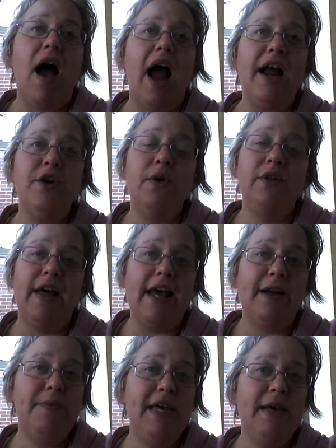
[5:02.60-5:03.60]
I know a
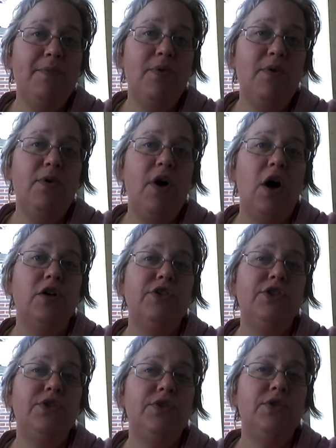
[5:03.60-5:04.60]
lot of people
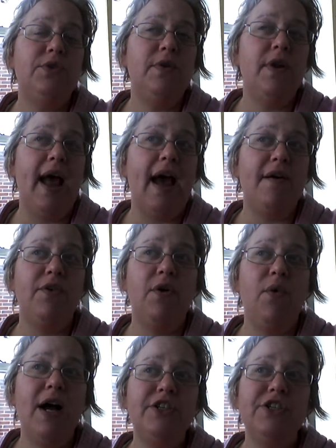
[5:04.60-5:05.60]
have
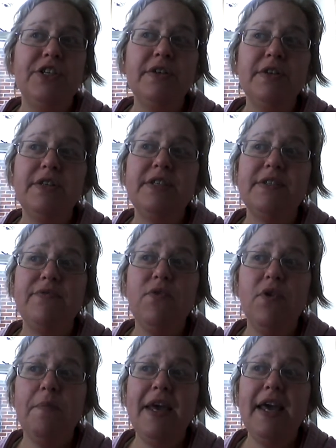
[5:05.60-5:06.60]
questions
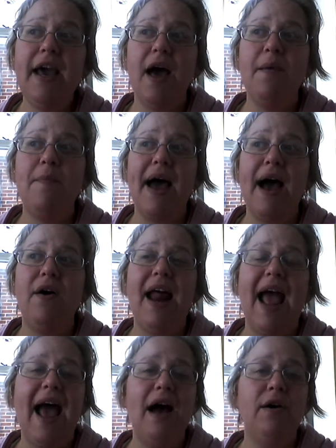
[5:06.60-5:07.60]
for me about
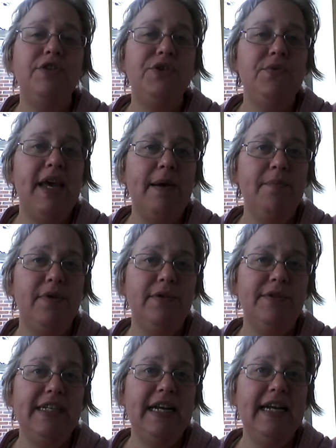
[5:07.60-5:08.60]
how to get
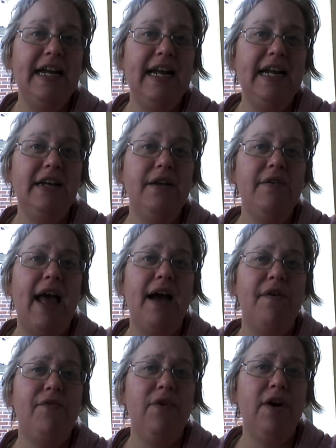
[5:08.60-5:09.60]
protein in
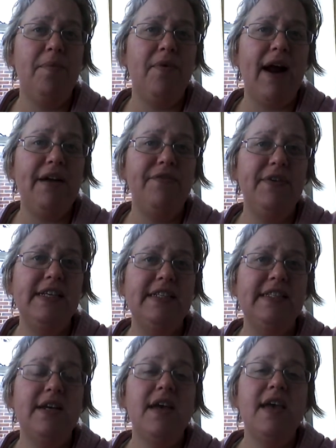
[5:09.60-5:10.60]
for a
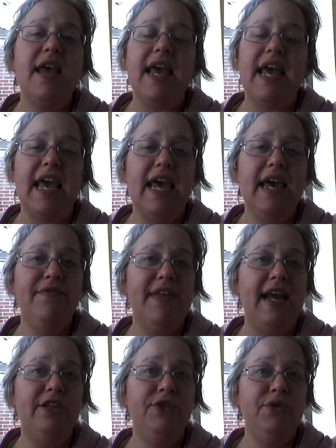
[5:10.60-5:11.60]
breakfast if
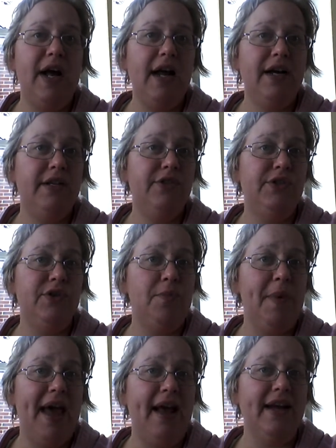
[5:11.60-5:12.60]
they do not
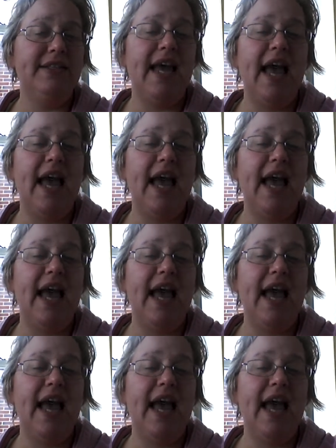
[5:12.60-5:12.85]
consume eggs.